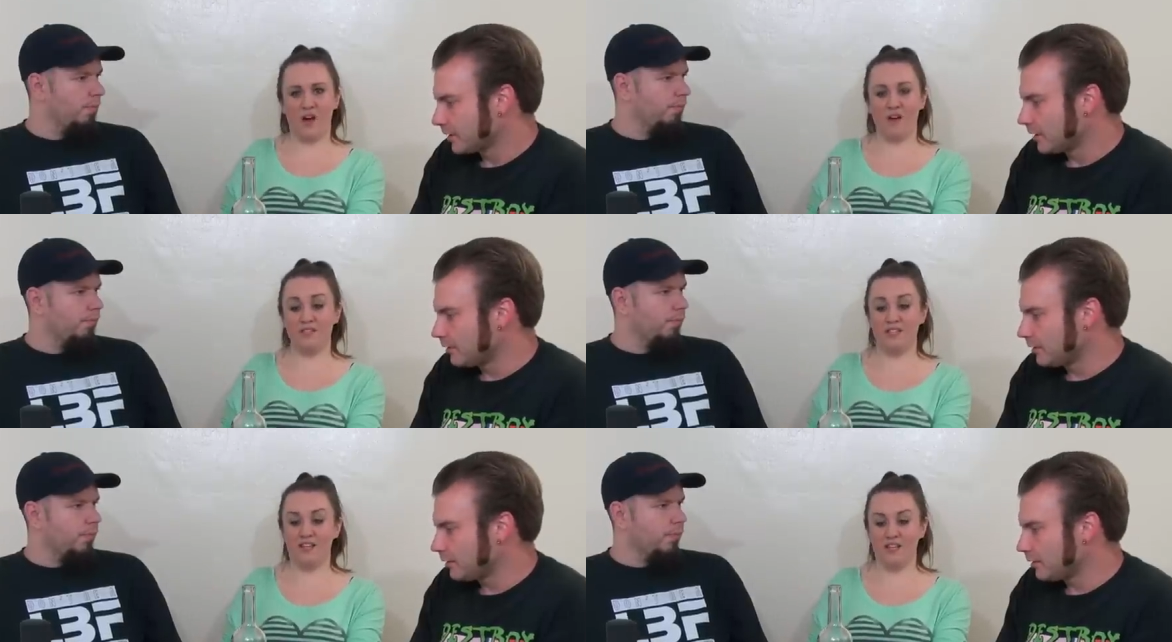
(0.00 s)
Speaker 1: Obviously,
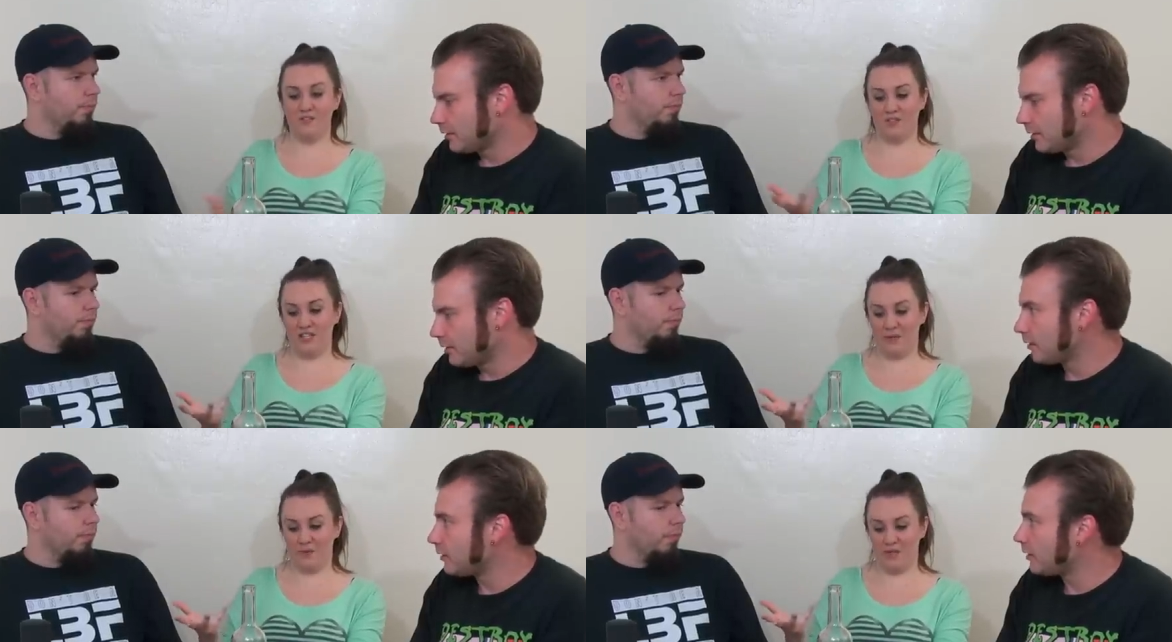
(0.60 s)
I think if you did, it
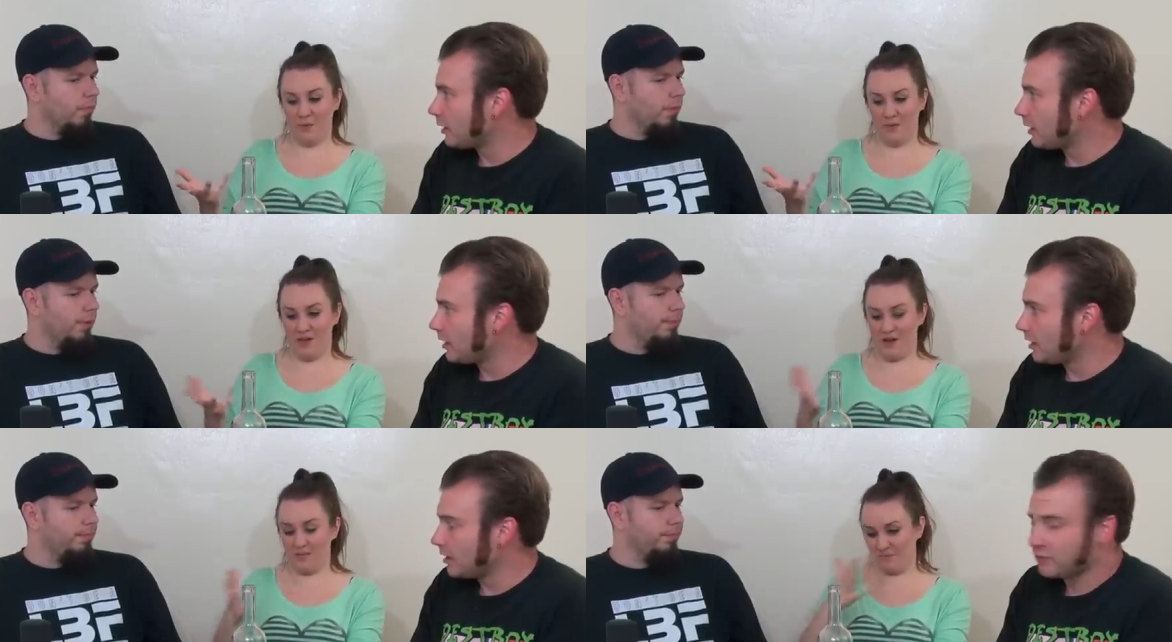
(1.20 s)
would help a
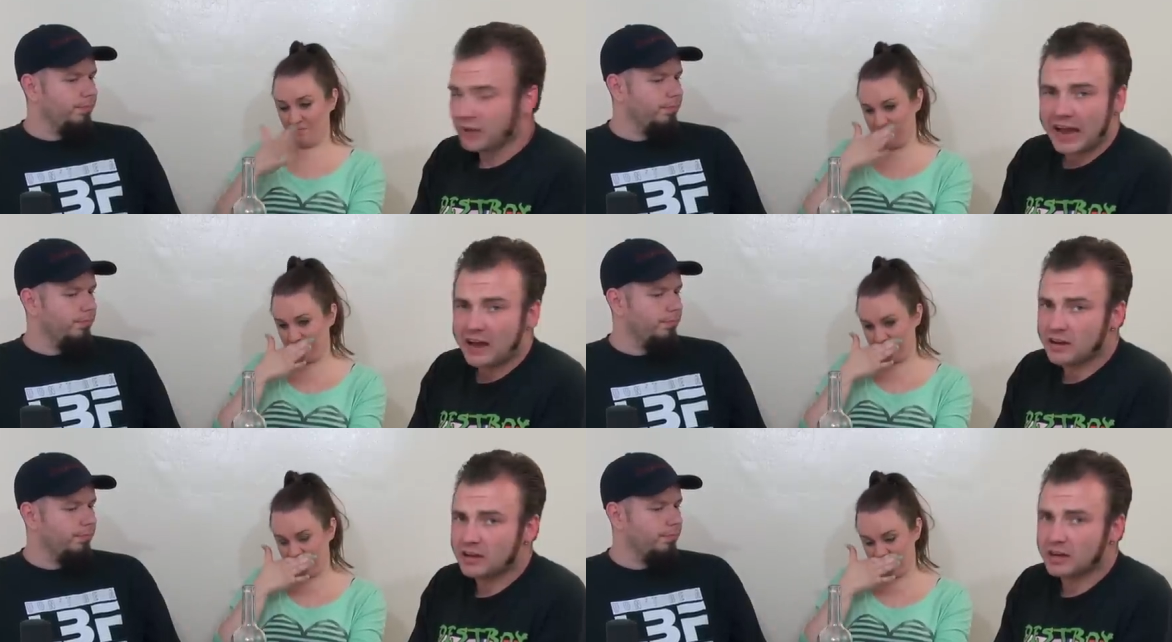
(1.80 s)
lot. If you
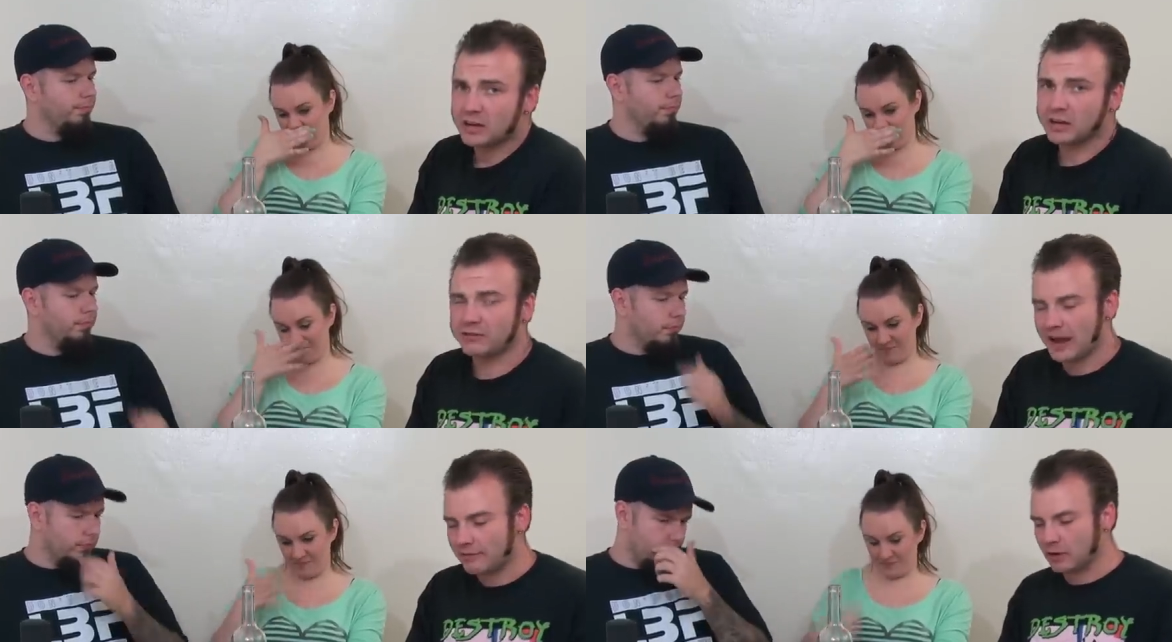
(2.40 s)
Speaker 2: have, if you
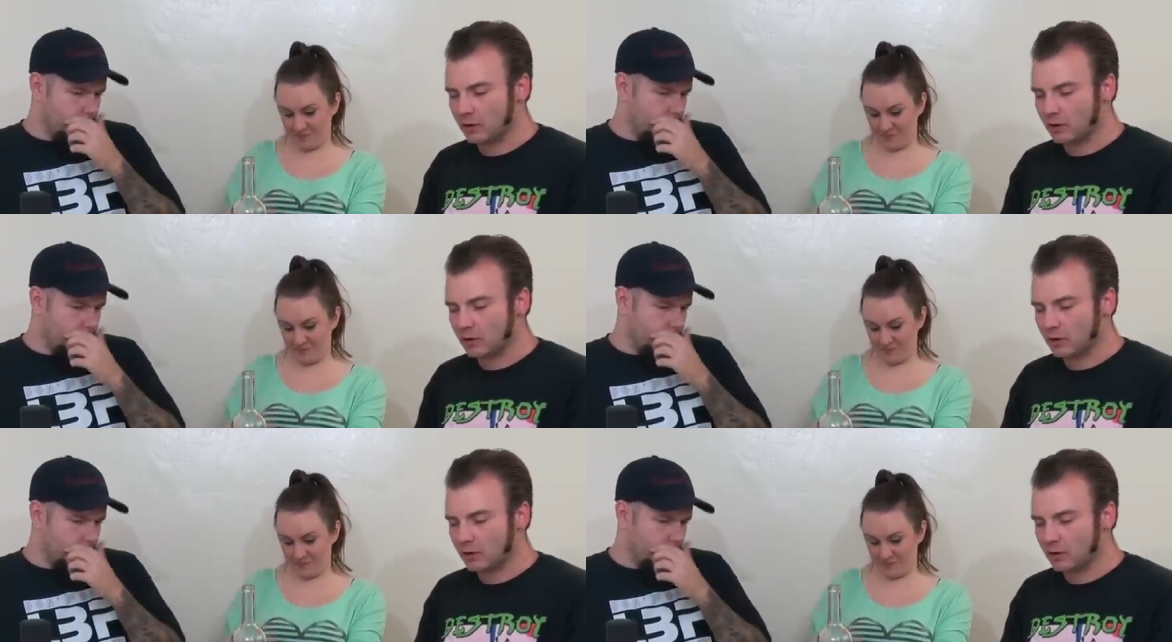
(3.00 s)
have the